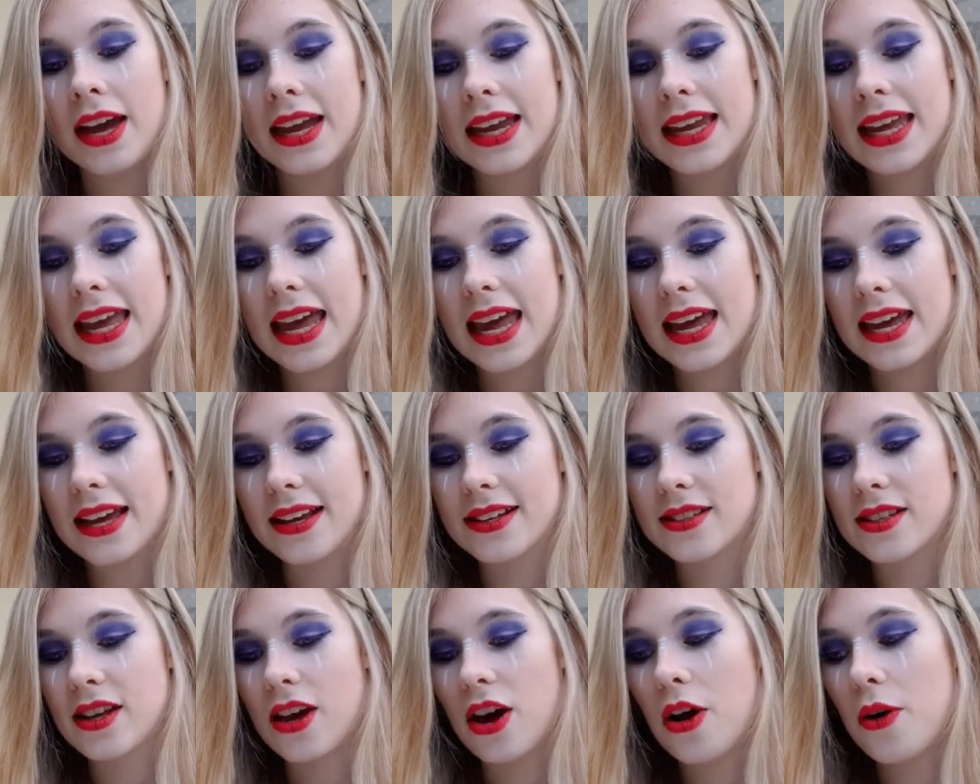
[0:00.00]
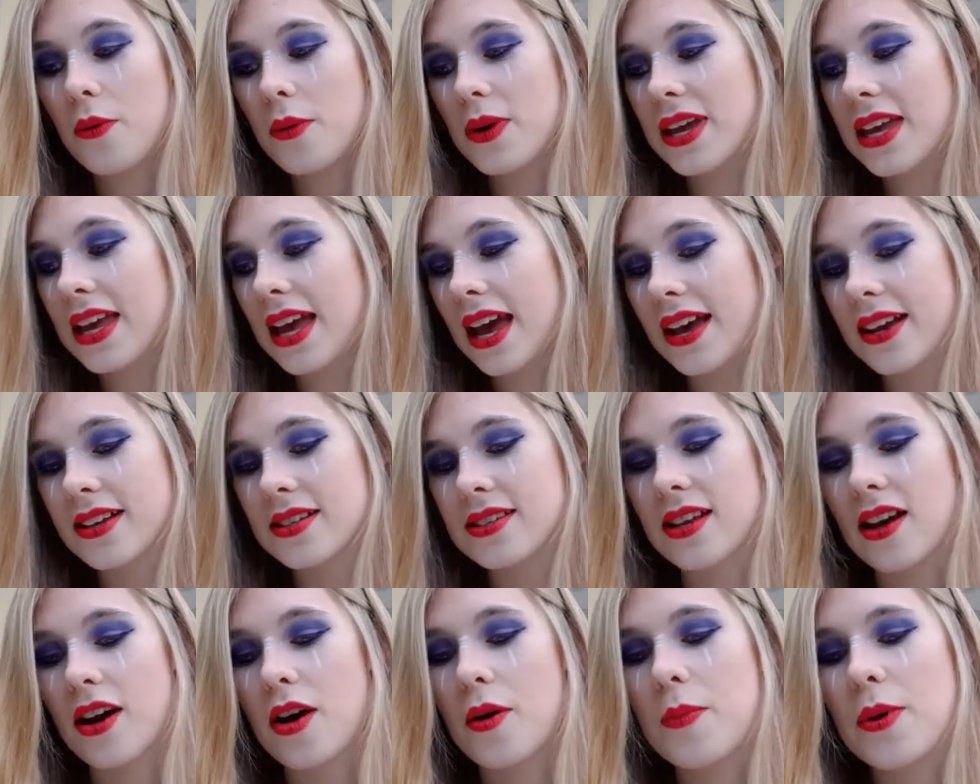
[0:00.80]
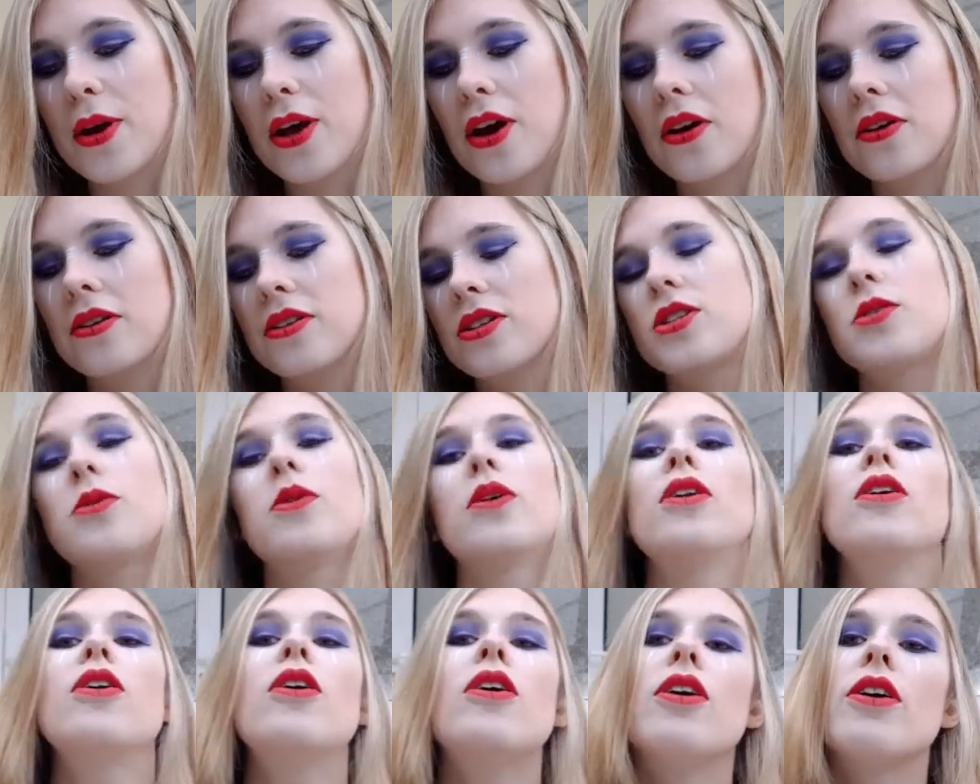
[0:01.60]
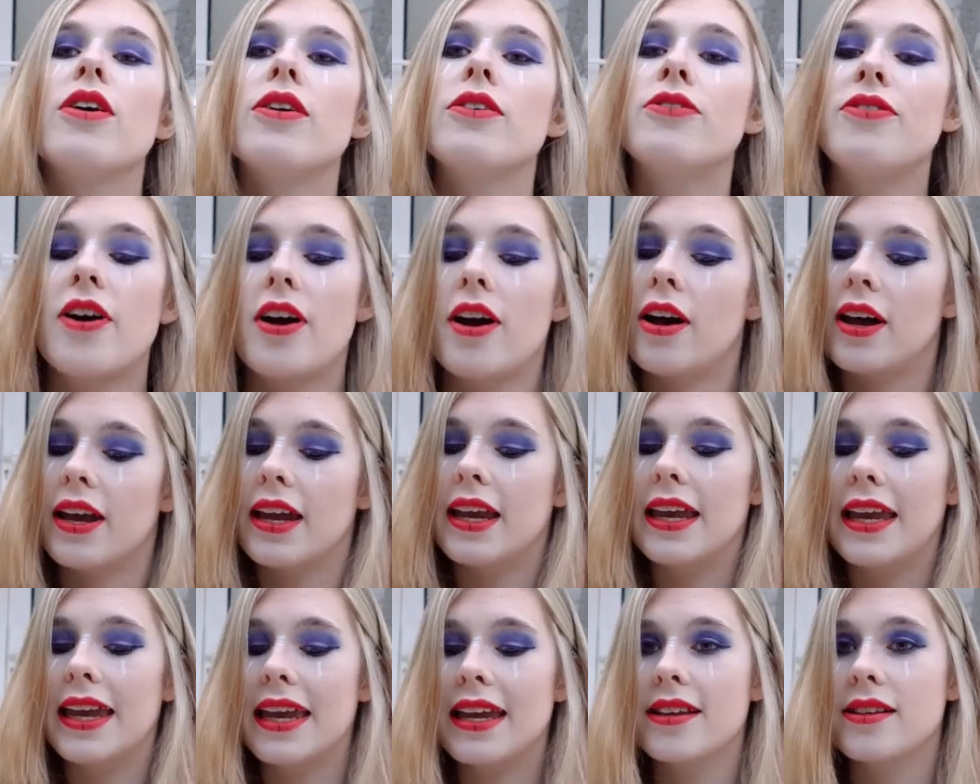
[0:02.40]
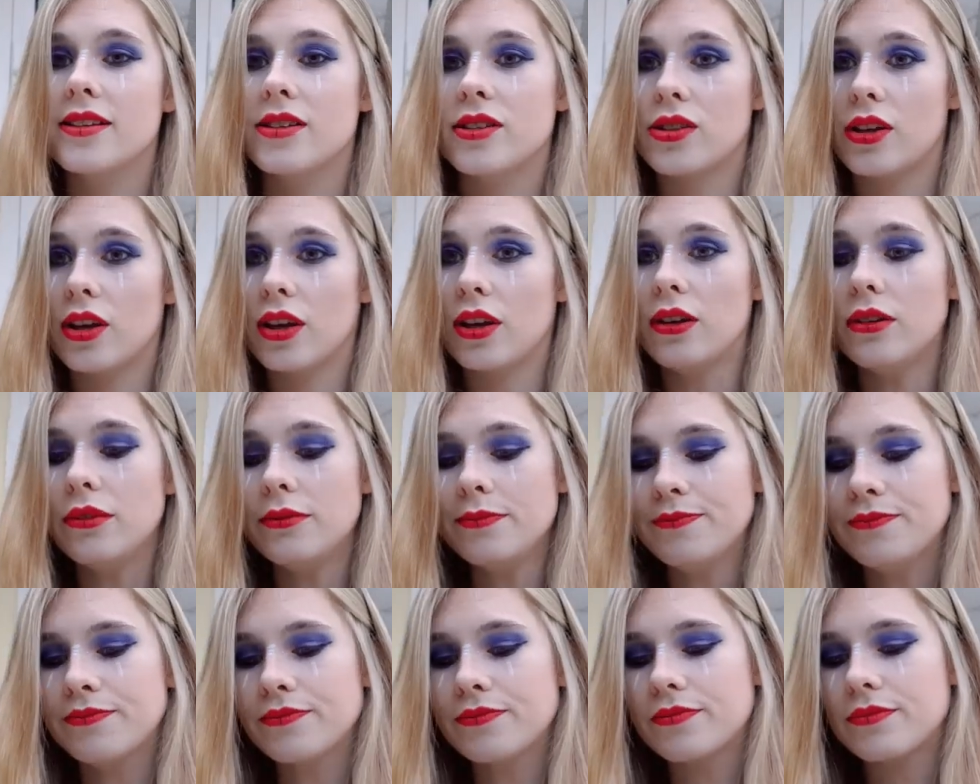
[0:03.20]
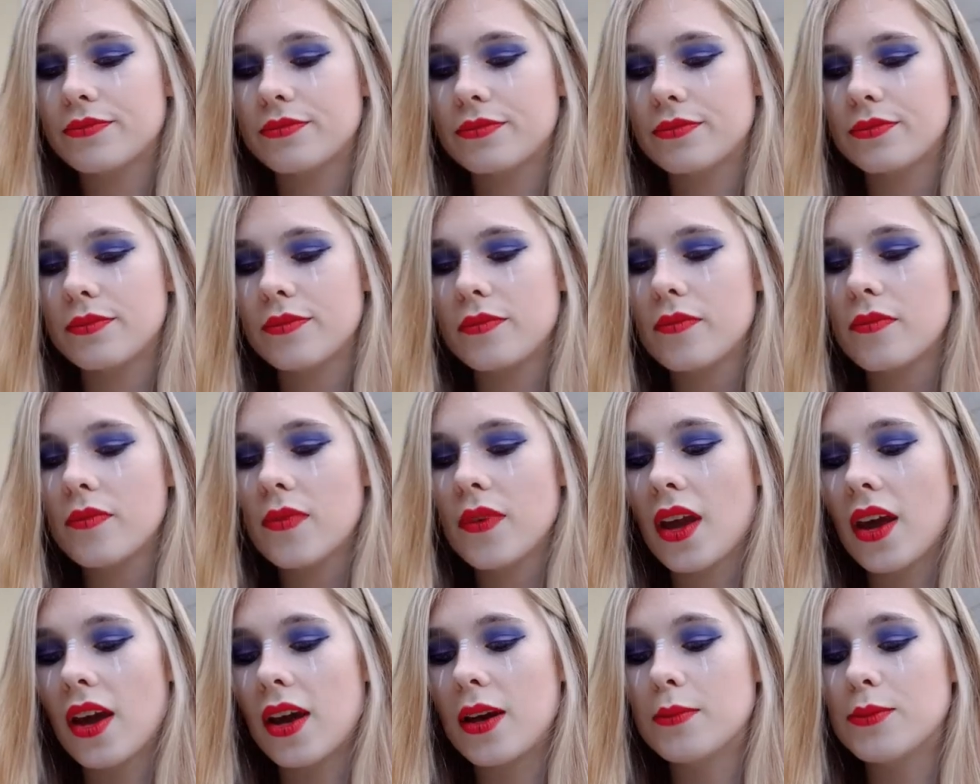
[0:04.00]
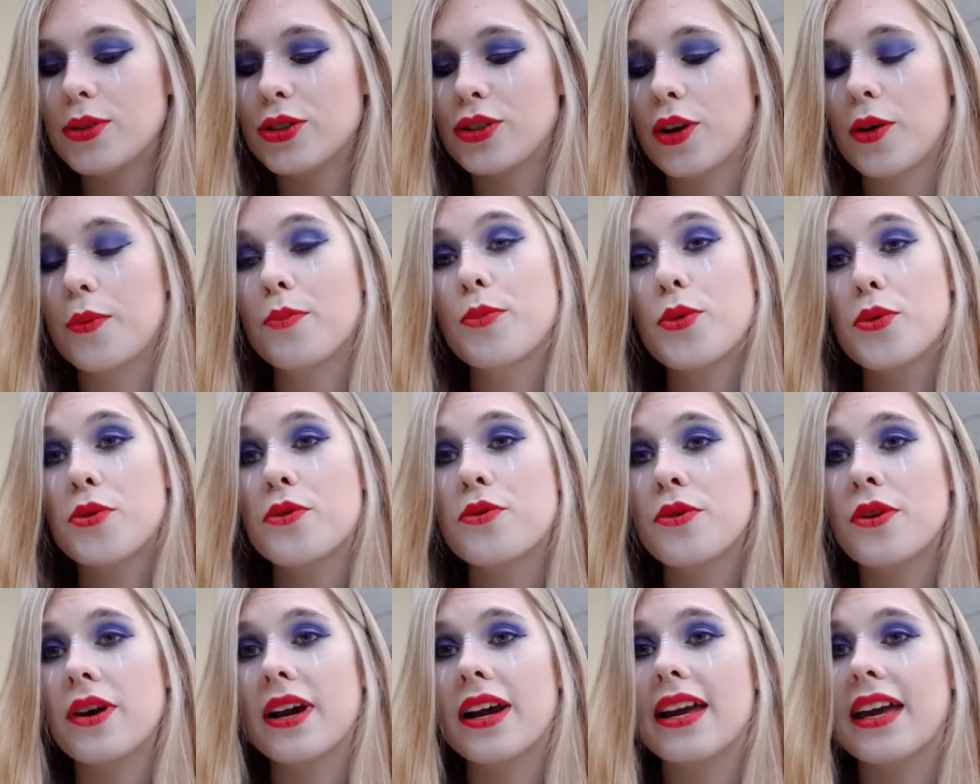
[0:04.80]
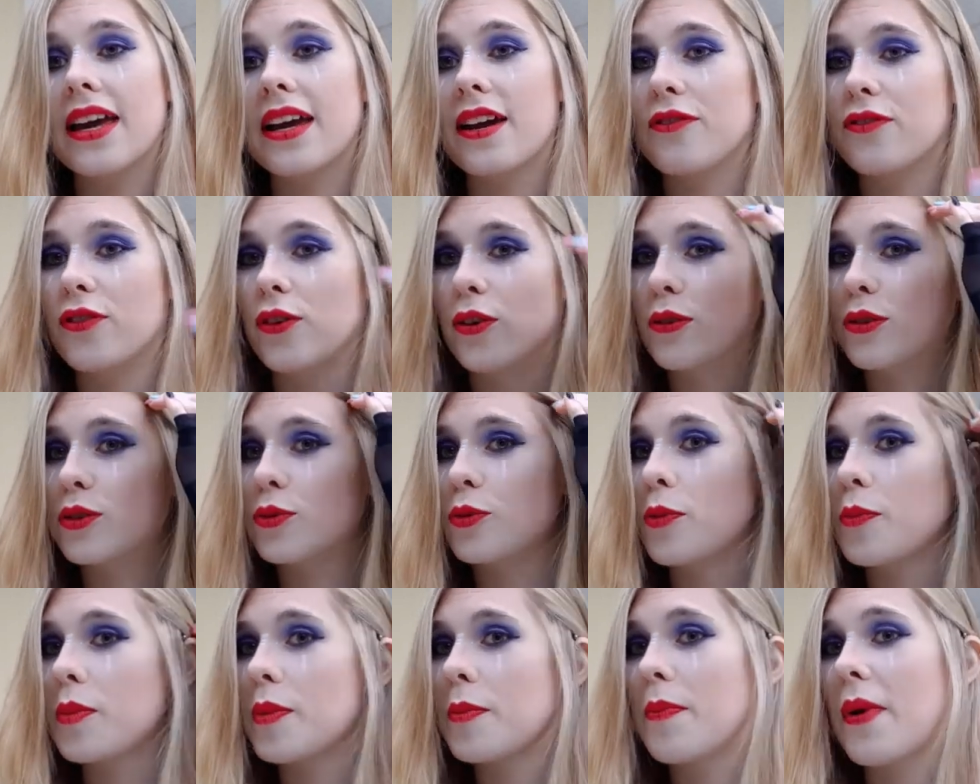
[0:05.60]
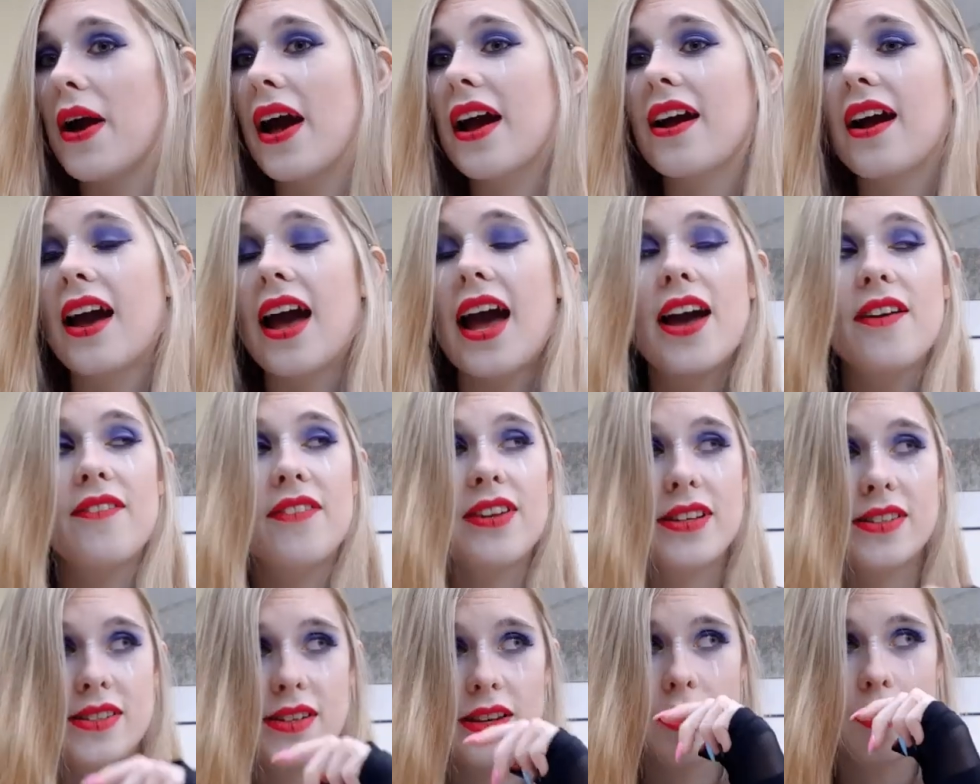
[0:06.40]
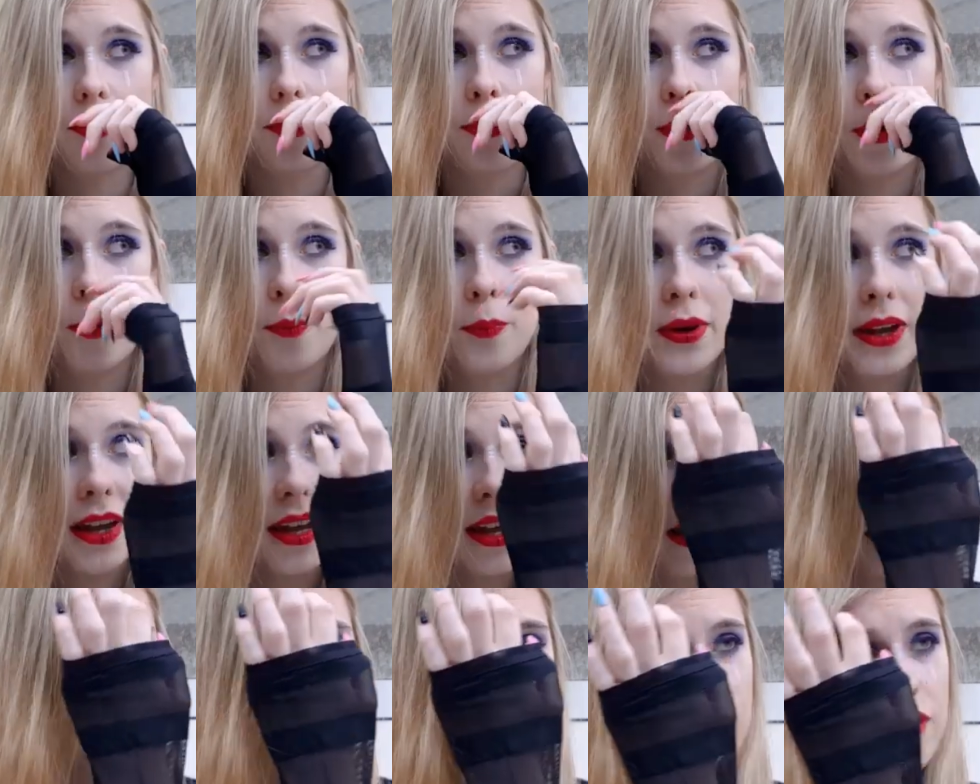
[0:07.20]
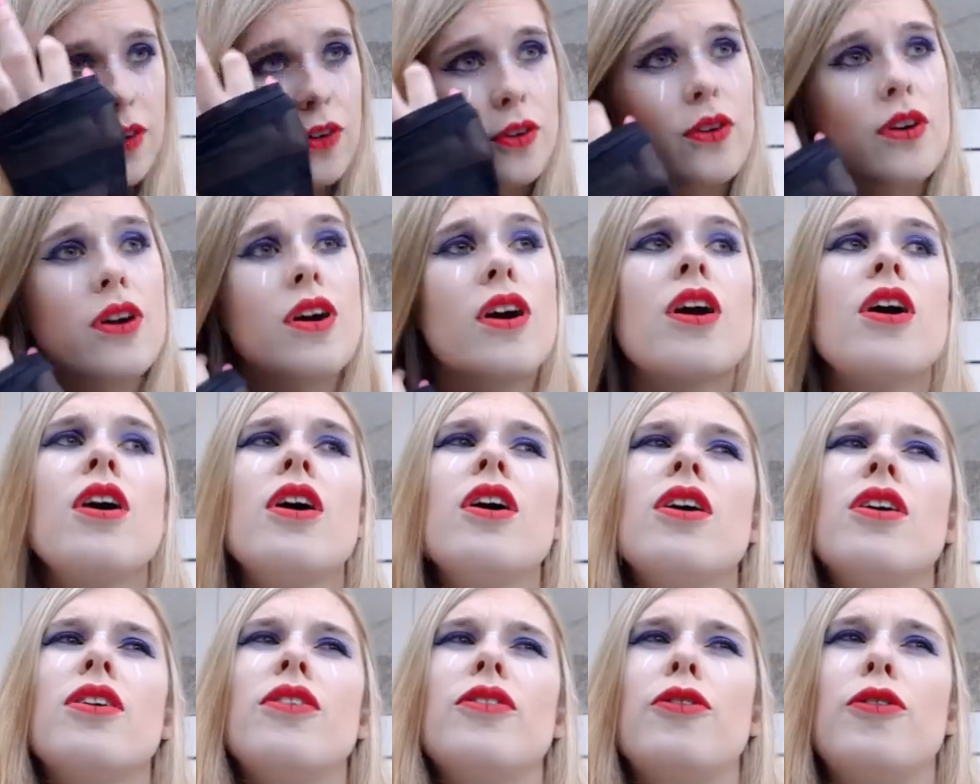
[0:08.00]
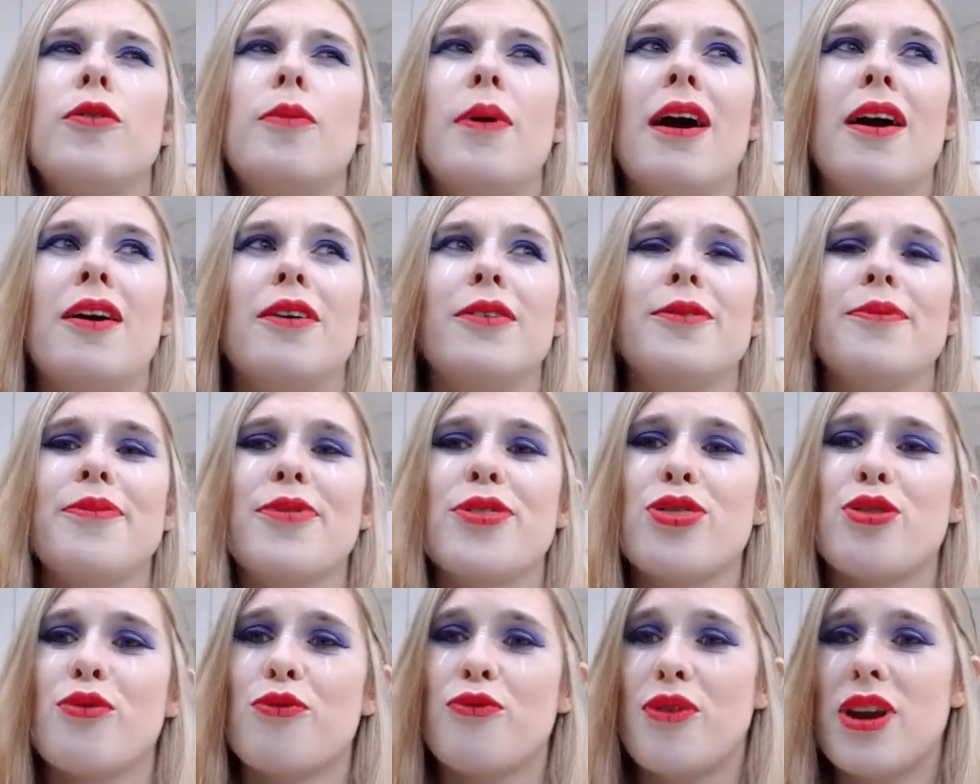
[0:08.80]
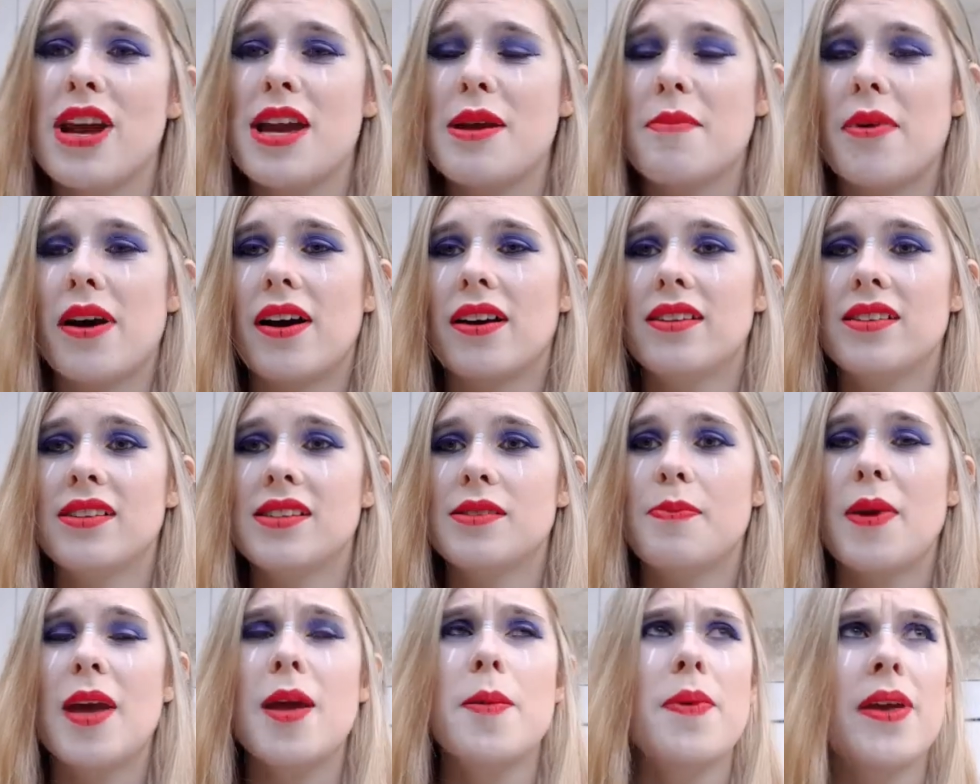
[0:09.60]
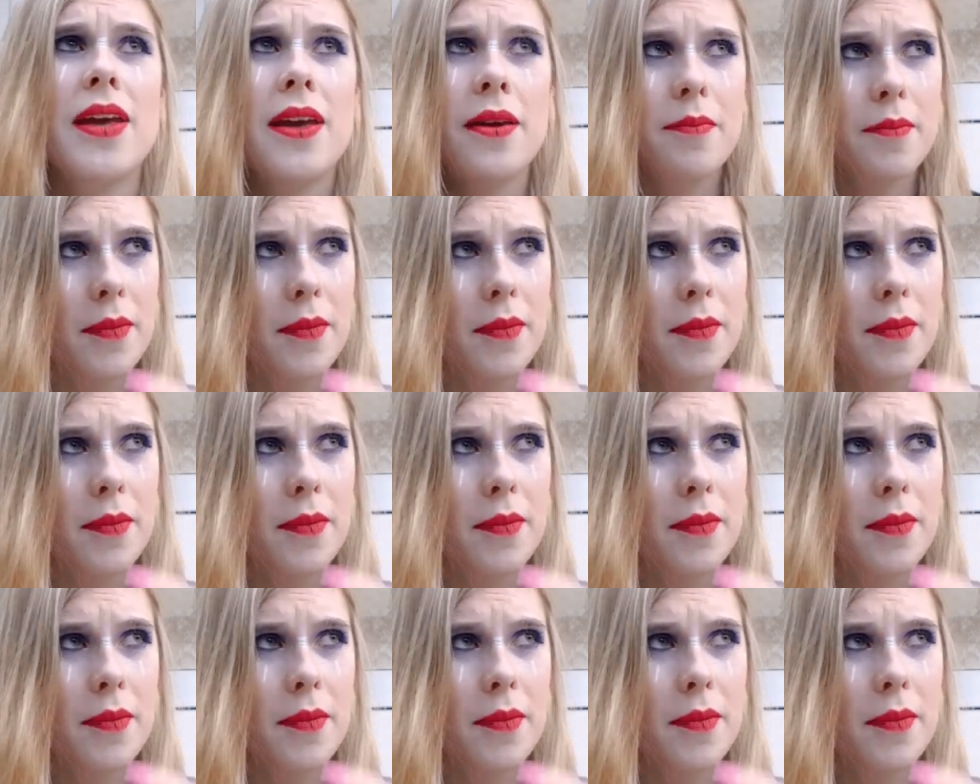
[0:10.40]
Gigs. Oh yes, I'll be going to a lot of gigs soon. So more gig vlogs will be back. I haven't done a proper gig vlog for about 3 months, maybe.